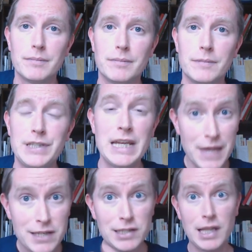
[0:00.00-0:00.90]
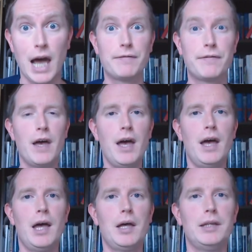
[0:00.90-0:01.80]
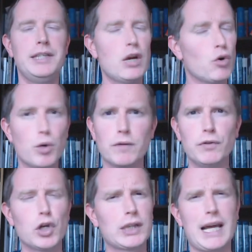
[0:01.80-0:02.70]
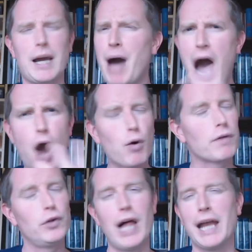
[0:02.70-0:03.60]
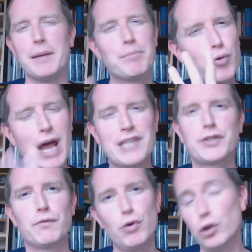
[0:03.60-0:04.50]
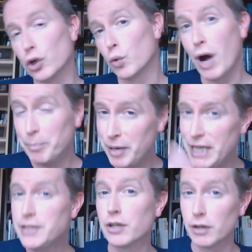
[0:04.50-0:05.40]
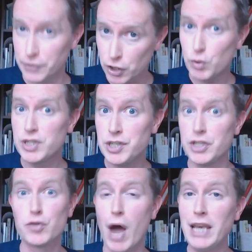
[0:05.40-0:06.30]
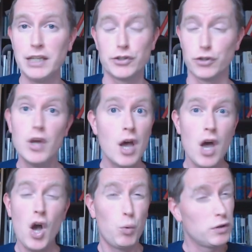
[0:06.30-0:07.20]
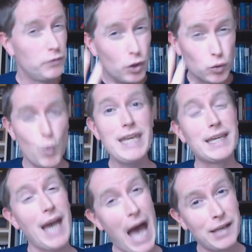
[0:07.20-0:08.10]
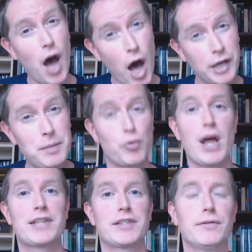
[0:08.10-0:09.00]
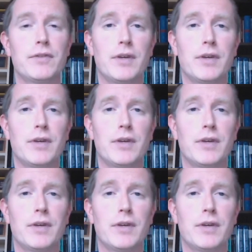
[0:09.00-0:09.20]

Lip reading: See, in this life, Nero would have looked like a powerful and impressive ruler, while Peter and the Christians he's writing to would have looked weak and unimpressive.